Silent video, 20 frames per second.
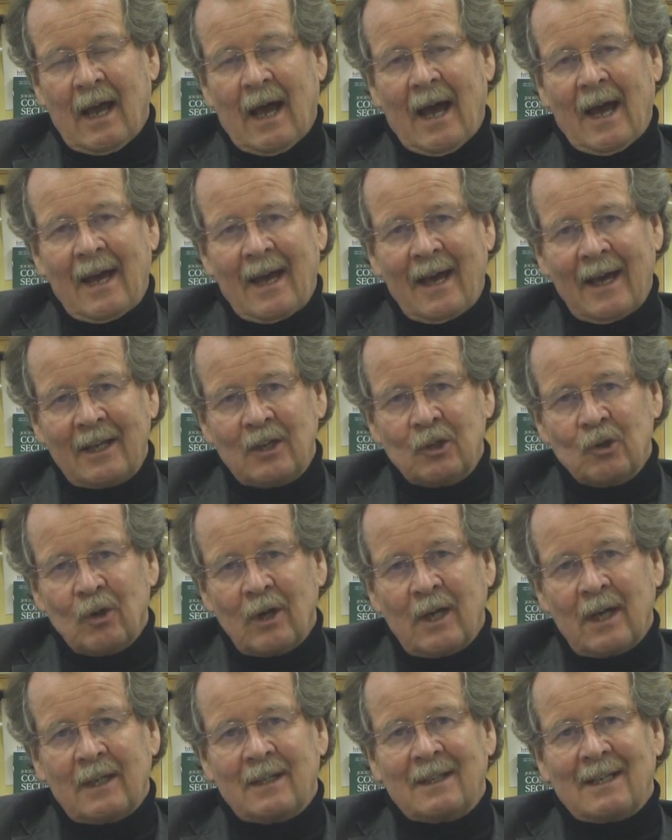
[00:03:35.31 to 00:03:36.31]
I had to
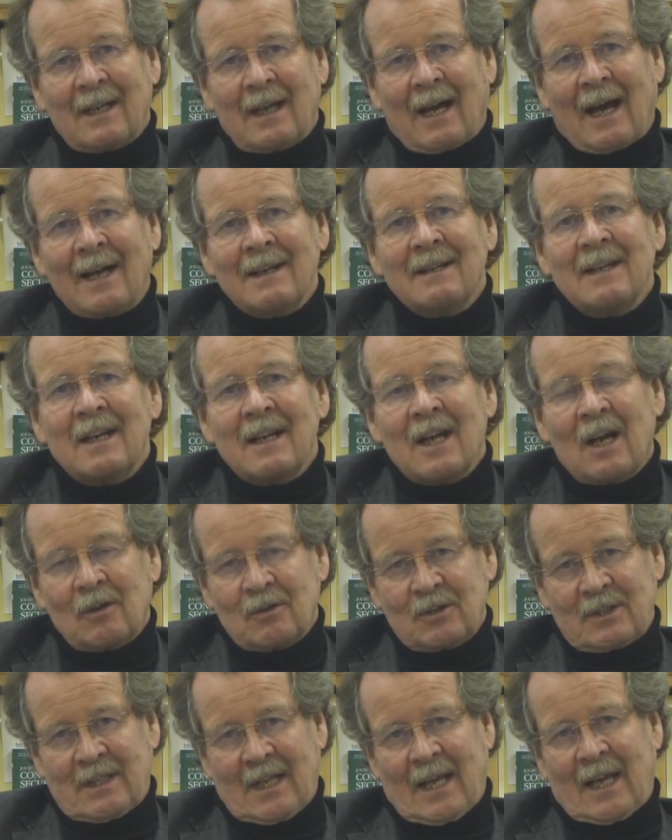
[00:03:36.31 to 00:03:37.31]
have
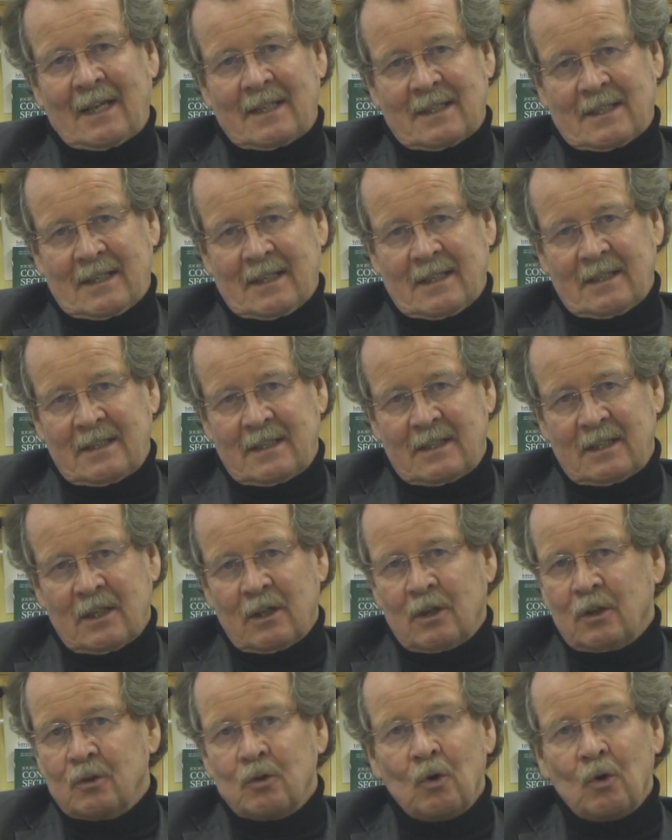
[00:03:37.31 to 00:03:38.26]
unannounced access